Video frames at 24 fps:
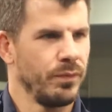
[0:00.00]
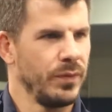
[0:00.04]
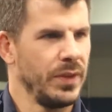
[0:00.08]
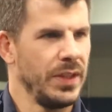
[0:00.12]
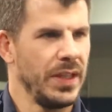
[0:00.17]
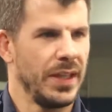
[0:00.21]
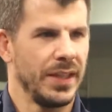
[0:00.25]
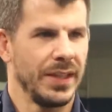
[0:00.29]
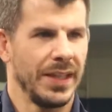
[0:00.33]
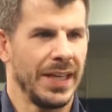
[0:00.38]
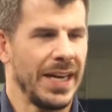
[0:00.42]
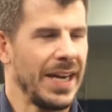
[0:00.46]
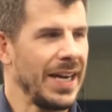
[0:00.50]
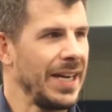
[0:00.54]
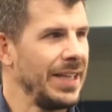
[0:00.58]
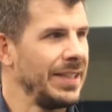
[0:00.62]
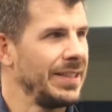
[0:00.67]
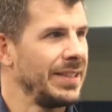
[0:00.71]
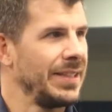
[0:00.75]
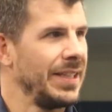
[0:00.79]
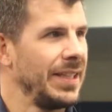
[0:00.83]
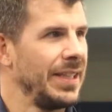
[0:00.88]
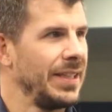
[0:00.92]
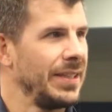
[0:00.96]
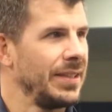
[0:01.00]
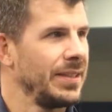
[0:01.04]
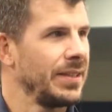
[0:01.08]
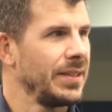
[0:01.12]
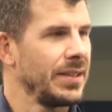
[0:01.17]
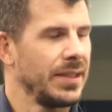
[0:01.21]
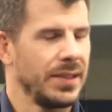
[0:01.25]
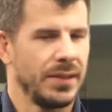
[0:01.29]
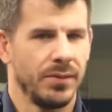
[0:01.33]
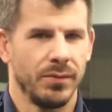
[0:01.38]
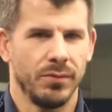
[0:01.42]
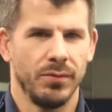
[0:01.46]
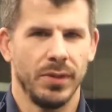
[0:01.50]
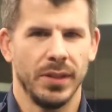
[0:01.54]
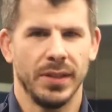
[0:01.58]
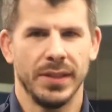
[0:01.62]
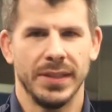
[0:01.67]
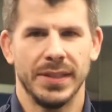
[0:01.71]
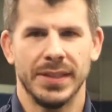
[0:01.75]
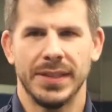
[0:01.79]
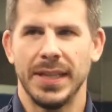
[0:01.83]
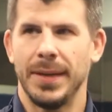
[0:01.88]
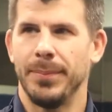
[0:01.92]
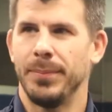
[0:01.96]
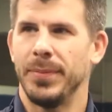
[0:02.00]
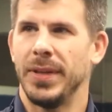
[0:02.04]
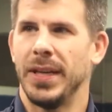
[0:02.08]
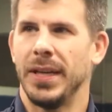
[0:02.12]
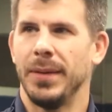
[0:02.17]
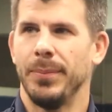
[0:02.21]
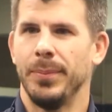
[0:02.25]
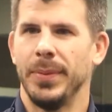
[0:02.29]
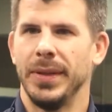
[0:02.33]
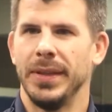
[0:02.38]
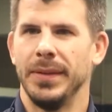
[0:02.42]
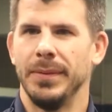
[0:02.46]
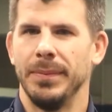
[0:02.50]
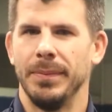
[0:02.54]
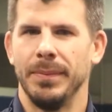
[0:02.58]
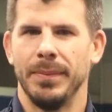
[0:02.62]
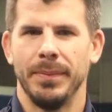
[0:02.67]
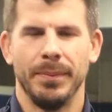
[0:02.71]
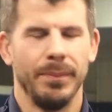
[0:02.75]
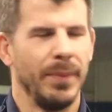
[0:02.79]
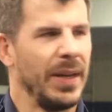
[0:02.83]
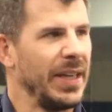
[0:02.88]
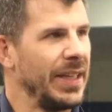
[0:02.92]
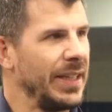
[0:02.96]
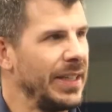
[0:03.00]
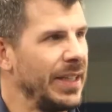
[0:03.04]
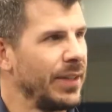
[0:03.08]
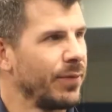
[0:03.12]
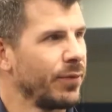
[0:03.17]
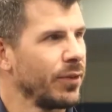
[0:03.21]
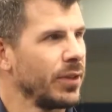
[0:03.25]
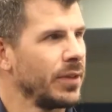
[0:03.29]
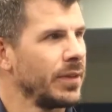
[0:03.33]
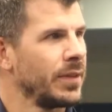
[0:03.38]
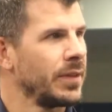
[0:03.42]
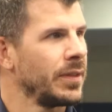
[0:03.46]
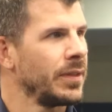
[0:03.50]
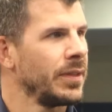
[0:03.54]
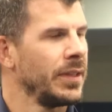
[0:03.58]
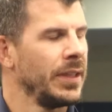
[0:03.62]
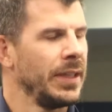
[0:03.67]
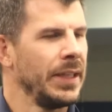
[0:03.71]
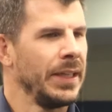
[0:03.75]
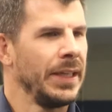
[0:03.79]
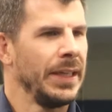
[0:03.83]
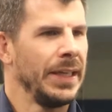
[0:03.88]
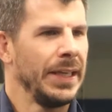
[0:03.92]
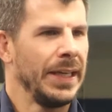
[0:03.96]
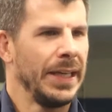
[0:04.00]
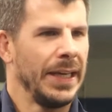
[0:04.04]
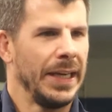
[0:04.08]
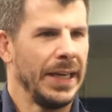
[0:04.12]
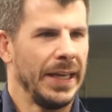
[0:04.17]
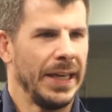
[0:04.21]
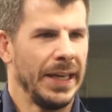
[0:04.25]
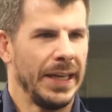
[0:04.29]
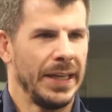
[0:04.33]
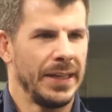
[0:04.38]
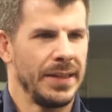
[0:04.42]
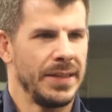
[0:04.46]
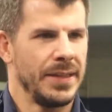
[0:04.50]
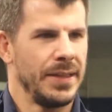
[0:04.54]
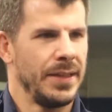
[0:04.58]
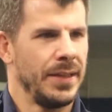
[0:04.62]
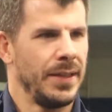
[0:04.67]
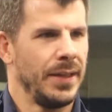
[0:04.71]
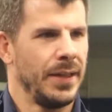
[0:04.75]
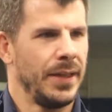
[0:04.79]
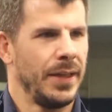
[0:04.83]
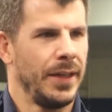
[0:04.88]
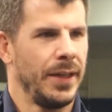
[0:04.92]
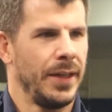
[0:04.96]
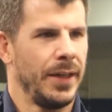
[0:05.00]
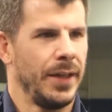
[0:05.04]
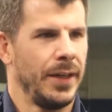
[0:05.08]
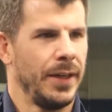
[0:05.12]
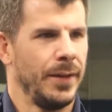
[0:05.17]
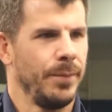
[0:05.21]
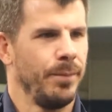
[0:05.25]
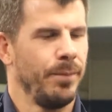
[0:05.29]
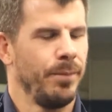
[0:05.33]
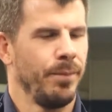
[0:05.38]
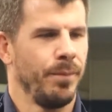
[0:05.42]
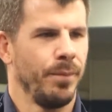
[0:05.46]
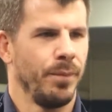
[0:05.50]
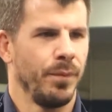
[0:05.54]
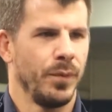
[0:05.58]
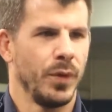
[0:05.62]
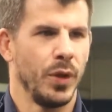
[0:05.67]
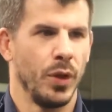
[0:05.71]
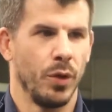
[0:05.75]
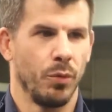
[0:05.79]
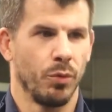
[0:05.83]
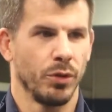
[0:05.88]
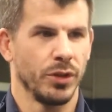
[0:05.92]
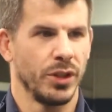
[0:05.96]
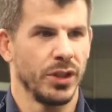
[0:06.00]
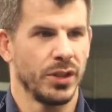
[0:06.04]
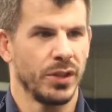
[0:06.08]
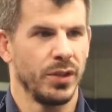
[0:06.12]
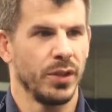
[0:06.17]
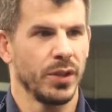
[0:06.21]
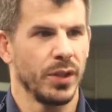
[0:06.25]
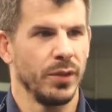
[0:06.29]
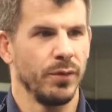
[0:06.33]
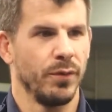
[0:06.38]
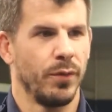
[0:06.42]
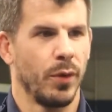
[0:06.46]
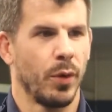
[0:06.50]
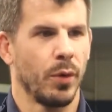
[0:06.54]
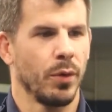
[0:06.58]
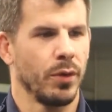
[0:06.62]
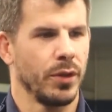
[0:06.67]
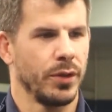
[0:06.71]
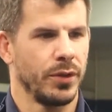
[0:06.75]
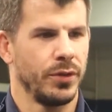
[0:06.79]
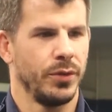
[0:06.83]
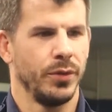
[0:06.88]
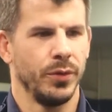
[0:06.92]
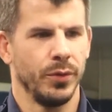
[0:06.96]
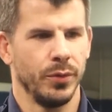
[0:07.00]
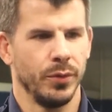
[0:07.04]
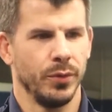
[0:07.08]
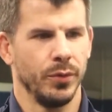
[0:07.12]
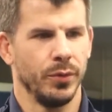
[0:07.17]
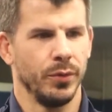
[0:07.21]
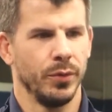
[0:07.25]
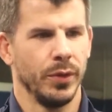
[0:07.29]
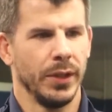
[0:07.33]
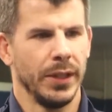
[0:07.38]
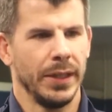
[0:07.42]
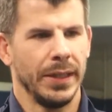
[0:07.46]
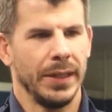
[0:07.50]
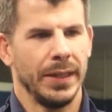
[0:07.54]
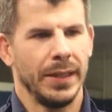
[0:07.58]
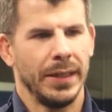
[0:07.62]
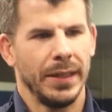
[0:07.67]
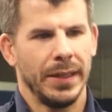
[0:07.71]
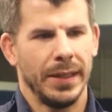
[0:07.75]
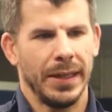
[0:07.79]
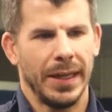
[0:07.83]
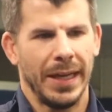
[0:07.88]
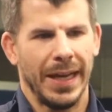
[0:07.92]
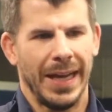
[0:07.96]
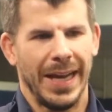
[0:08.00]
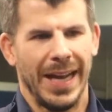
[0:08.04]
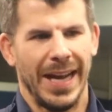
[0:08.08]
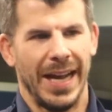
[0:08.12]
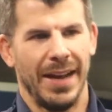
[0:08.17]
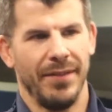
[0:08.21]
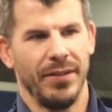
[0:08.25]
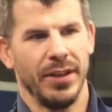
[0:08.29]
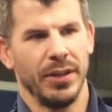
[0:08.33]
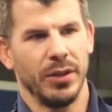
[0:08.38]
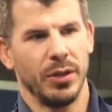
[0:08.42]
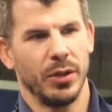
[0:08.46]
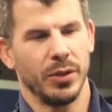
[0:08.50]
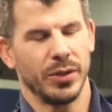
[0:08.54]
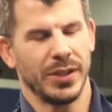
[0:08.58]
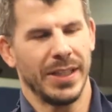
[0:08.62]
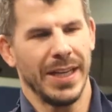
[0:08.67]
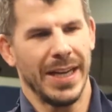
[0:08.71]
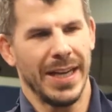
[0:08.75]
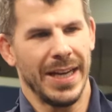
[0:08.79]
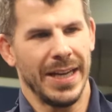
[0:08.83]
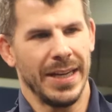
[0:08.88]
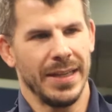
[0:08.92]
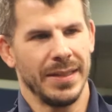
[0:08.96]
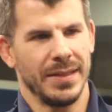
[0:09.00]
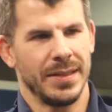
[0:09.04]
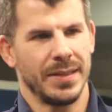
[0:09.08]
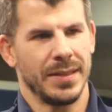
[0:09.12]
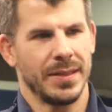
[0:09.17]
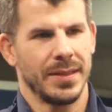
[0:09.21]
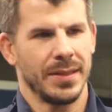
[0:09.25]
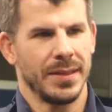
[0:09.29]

young guys that really stepped up and made a difference. Yeah. And um, you know, we're just looking forward to having those guys